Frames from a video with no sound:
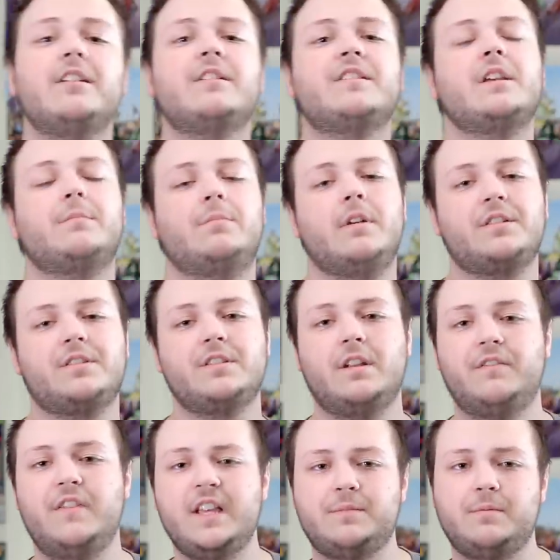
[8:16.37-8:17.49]
NerdSync Productions
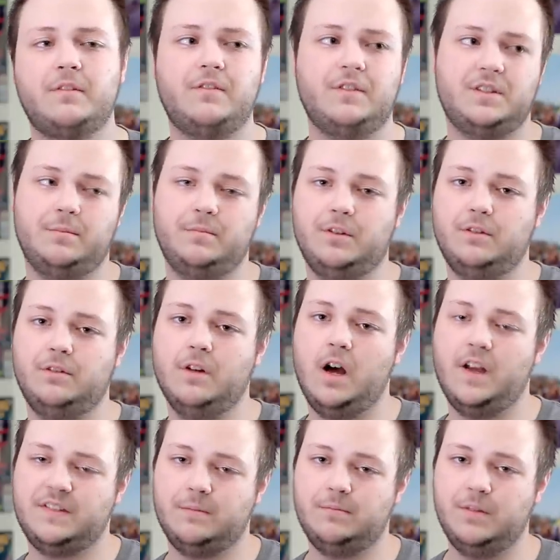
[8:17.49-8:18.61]
on Facebook for some good,
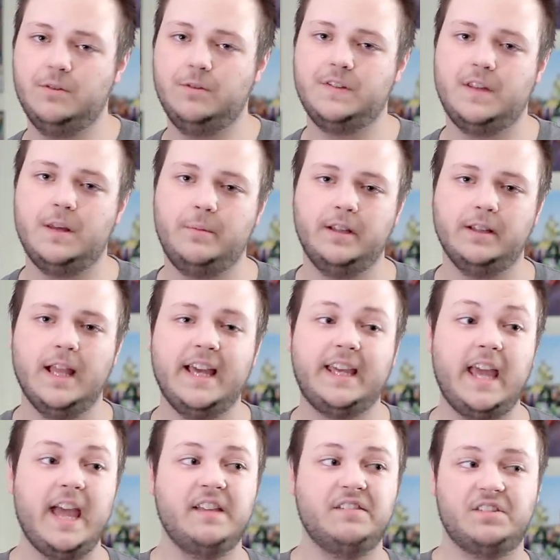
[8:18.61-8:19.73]
awesome news that we
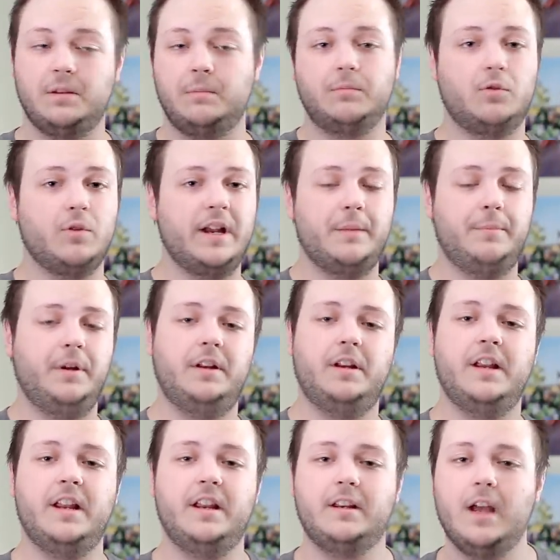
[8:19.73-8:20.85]
like and some great
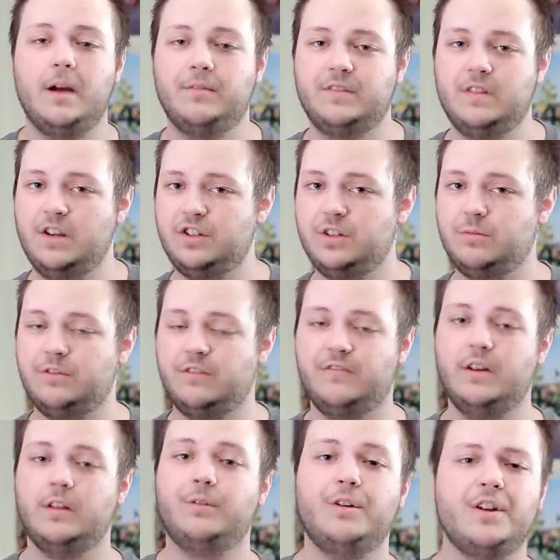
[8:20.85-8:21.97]
opinionated conversations with your
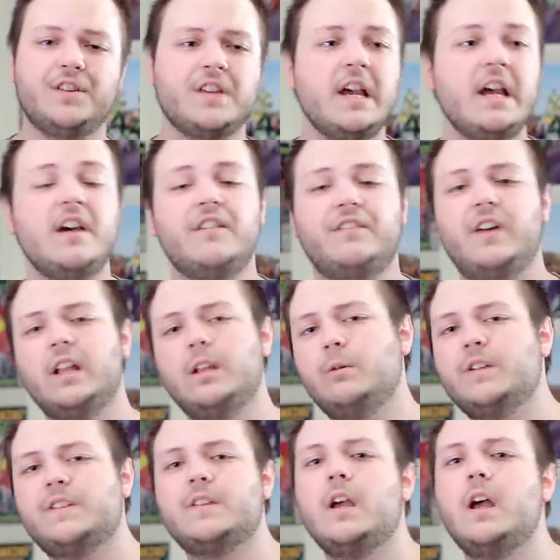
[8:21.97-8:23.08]
fellow nerds. Follow
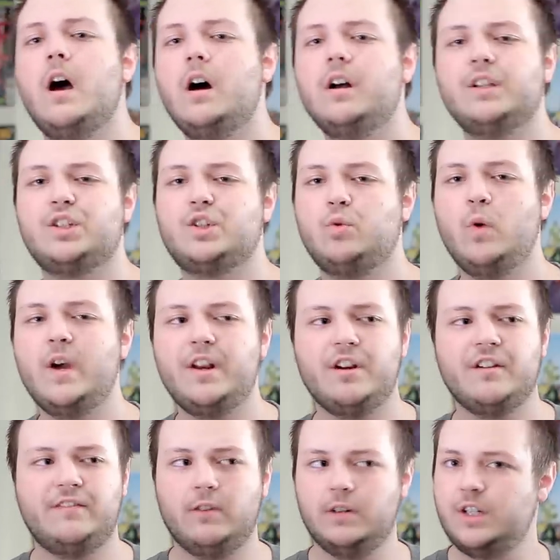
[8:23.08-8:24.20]
us on
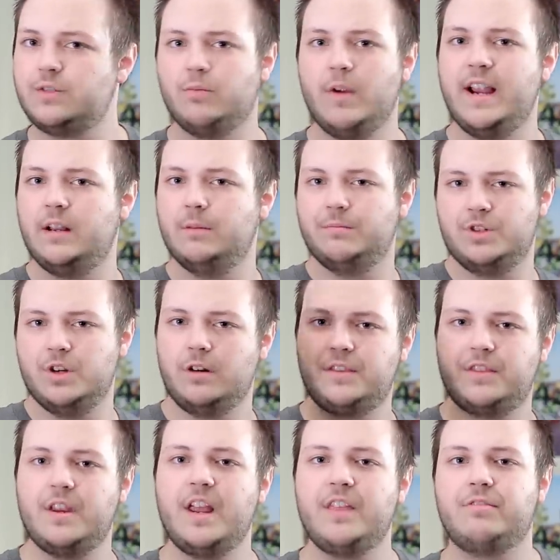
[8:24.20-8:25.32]
Twitter for just random
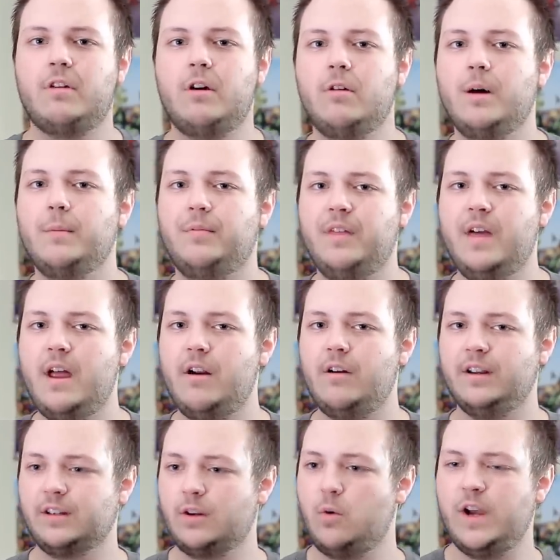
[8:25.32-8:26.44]
junk that I throw up there
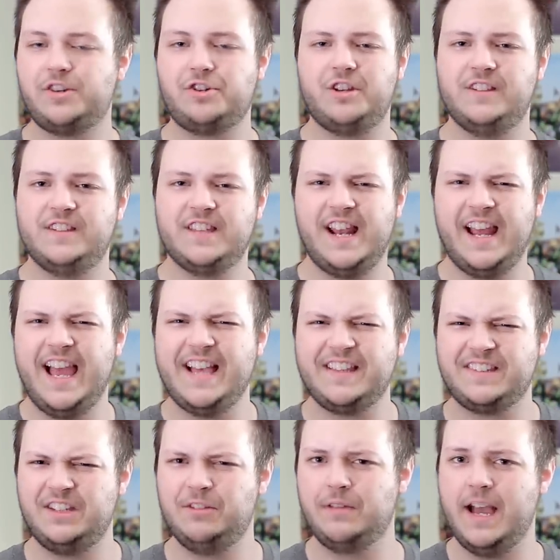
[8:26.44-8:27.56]
and questions that I
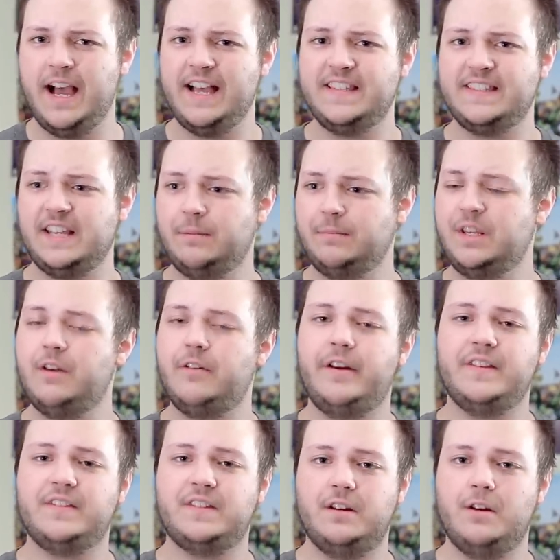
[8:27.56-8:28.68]
ask you guys that I'm
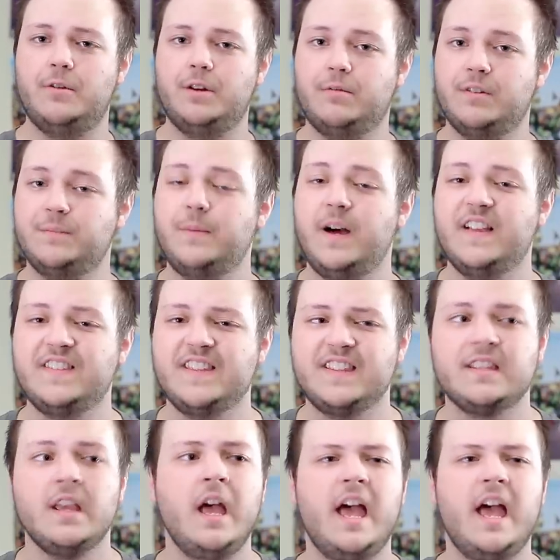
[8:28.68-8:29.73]
curious to know your responses.